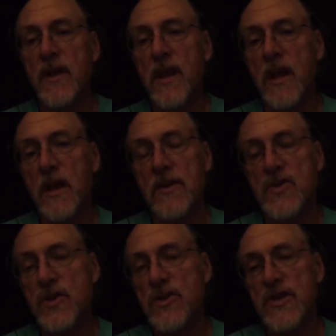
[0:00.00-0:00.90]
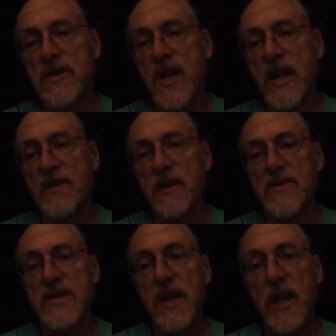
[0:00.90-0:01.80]
and it's not
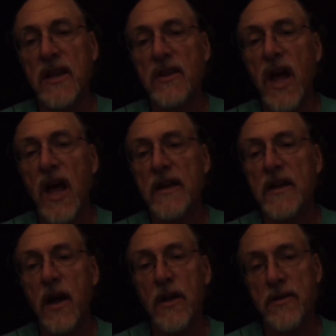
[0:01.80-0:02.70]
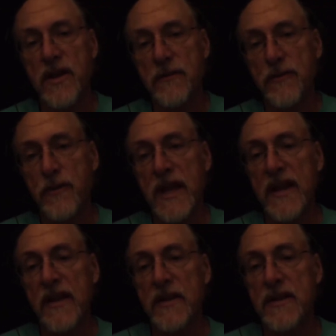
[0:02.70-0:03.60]
seeing any light other than from that
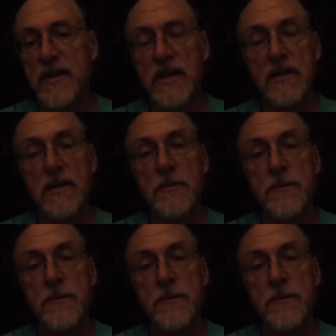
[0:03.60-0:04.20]
LED.